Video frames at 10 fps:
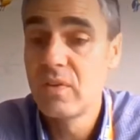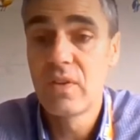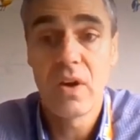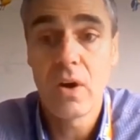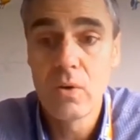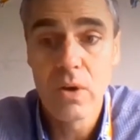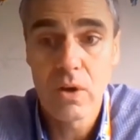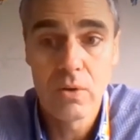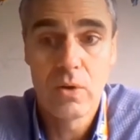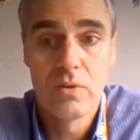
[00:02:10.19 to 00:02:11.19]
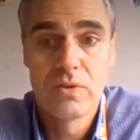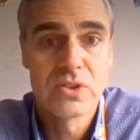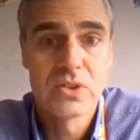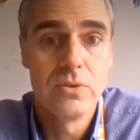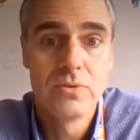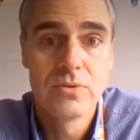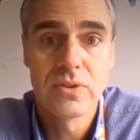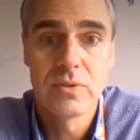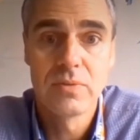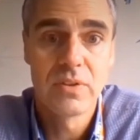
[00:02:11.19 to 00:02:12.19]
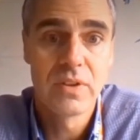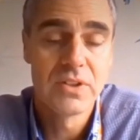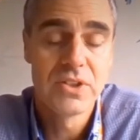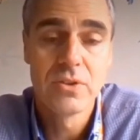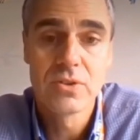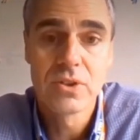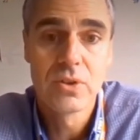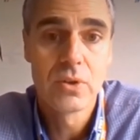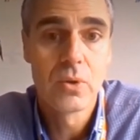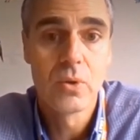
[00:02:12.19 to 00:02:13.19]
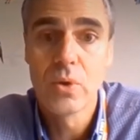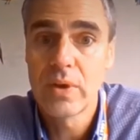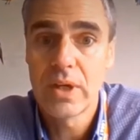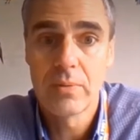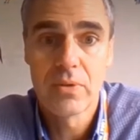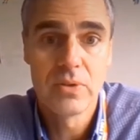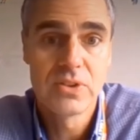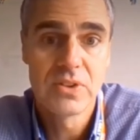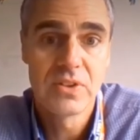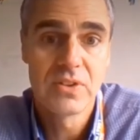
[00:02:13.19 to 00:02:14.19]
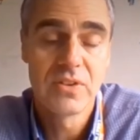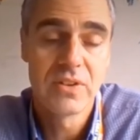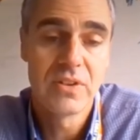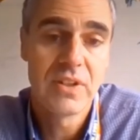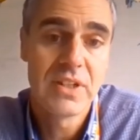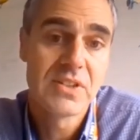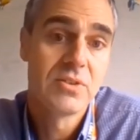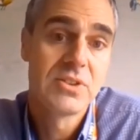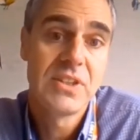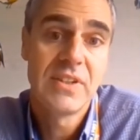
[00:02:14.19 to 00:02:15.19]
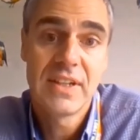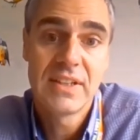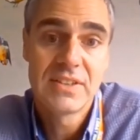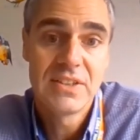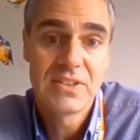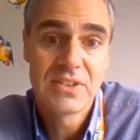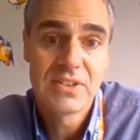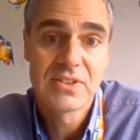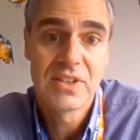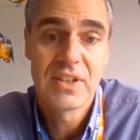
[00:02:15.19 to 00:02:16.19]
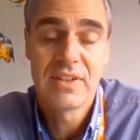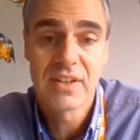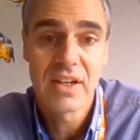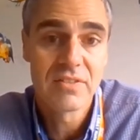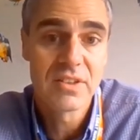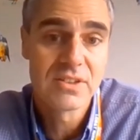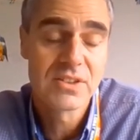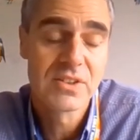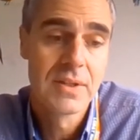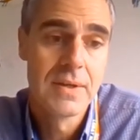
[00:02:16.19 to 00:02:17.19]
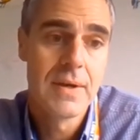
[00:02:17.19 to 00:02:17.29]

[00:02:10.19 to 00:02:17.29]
the whole cohort of the school, from the children all the way up through to the, the SLT, the head teachers, and the governance.